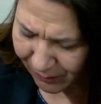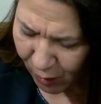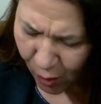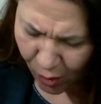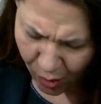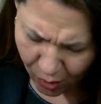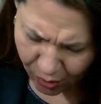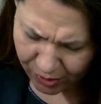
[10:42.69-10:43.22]

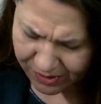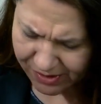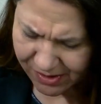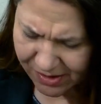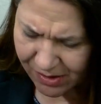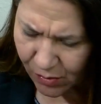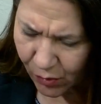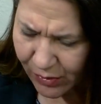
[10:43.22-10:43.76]

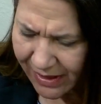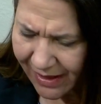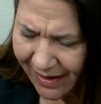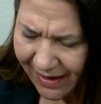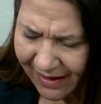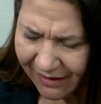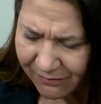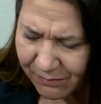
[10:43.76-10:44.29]
courts, we
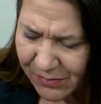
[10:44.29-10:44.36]
have